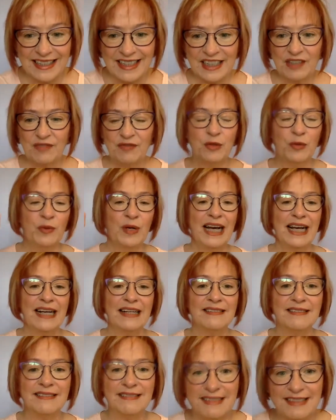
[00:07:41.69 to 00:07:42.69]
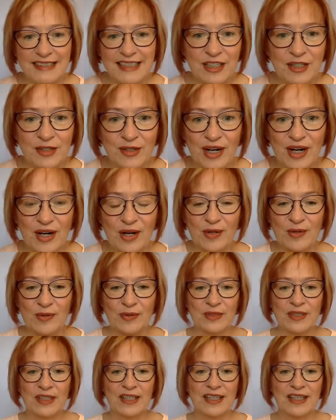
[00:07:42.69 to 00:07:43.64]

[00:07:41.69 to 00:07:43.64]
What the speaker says: if you had zero,